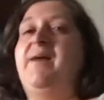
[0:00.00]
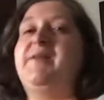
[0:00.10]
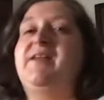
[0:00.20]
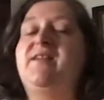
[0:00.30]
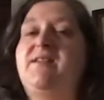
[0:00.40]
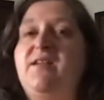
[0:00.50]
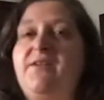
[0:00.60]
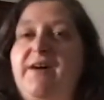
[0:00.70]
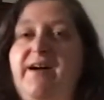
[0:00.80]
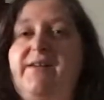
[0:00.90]
I'm going to
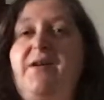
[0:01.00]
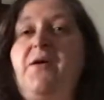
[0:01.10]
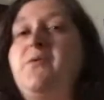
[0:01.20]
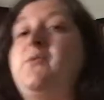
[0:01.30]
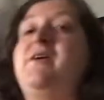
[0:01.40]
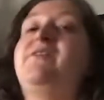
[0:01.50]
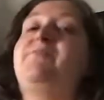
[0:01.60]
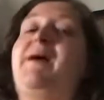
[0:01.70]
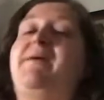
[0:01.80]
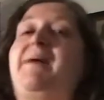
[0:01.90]
continue on
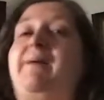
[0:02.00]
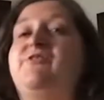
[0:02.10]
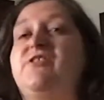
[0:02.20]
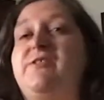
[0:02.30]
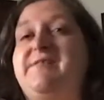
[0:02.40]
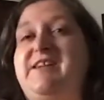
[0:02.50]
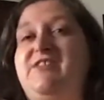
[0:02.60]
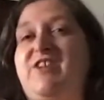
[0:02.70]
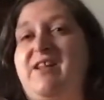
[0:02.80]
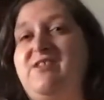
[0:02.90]
with my Pop Sugar
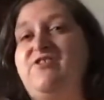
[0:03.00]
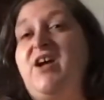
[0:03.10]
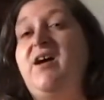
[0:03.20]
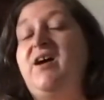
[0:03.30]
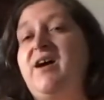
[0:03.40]
Reading Challenge.